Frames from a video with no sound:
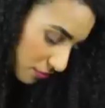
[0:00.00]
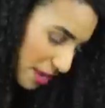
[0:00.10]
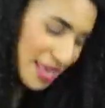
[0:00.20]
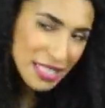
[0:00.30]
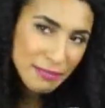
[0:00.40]

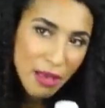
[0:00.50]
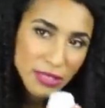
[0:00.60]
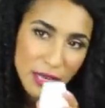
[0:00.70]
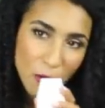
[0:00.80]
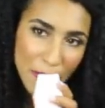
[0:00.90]
It
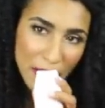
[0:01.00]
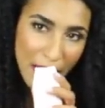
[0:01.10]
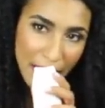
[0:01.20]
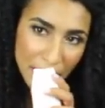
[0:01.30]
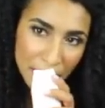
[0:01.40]
smells a little bit
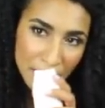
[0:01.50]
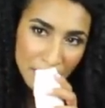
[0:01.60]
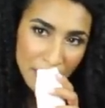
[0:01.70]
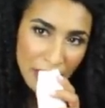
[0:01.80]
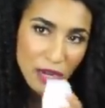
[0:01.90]
like
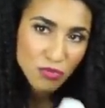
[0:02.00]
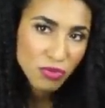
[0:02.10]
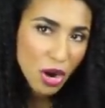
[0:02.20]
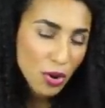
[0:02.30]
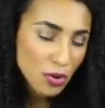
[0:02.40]

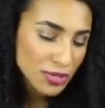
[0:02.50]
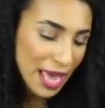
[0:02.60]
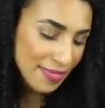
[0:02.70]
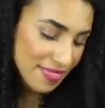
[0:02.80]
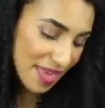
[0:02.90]
rose,
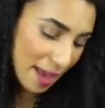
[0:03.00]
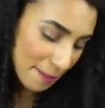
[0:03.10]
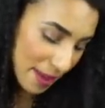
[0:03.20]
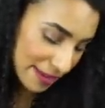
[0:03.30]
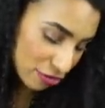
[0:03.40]
and
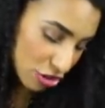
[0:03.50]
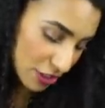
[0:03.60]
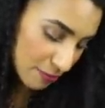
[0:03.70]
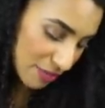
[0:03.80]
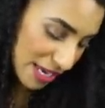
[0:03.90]
that might
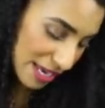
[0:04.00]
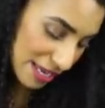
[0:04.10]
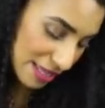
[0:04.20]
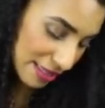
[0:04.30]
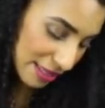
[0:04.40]
just
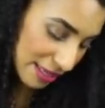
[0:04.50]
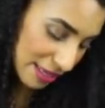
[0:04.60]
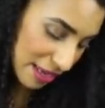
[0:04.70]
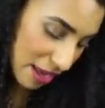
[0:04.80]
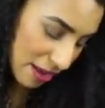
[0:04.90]
be
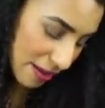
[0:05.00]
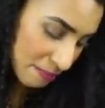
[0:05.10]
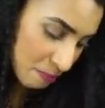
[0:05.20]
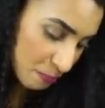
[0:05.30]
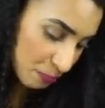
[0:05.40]

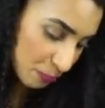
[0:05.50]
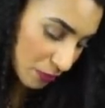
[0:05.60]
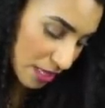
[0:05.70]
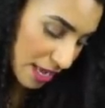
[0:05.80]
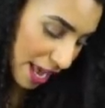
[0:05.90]

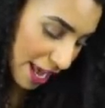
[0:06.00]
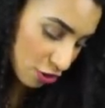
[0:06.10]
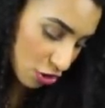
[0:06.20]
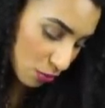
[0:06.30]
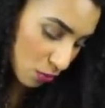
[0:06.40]
the
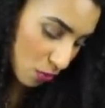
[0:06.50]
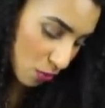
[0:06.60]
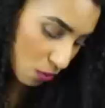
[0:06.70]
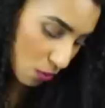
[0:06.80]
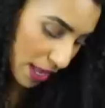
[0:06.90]

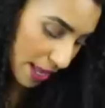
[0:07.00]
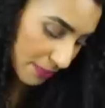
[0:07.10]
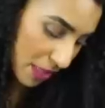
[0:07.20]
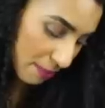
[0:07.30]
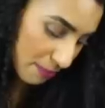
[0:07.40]
actual
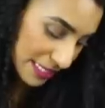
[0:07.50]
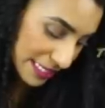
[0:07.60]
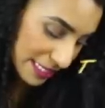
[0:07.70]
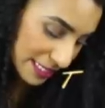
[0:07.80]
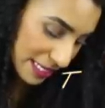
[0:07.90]

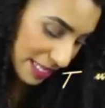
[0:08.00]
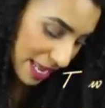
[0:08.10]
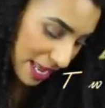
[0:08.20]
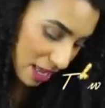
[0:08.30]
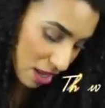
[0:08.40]
hibiscus in
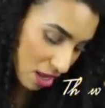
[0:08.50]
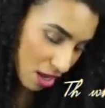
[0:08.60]
there.